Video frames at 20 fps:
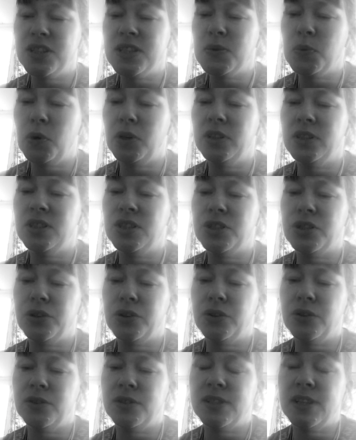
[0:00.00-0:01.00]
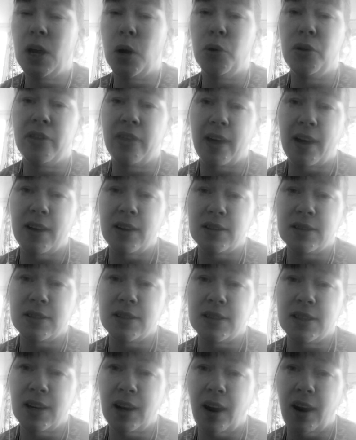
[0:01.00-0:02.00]
So I just wanted to tell you
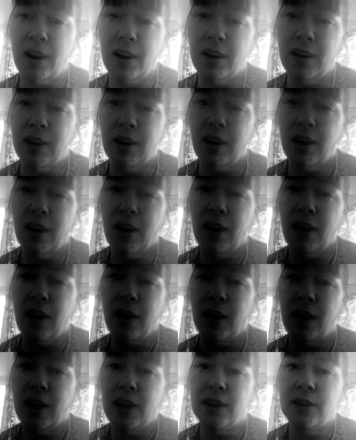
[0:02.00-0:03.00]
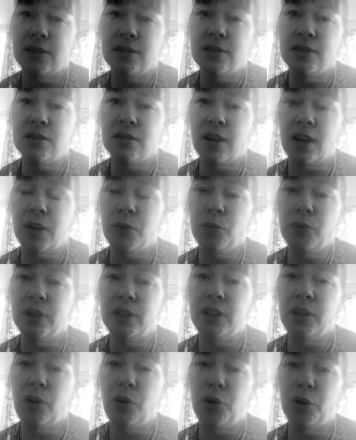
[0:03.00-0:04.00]
that today,
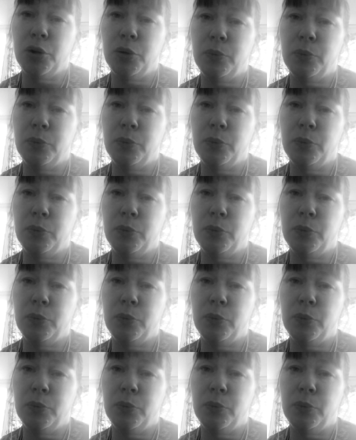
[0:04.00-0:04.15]
and I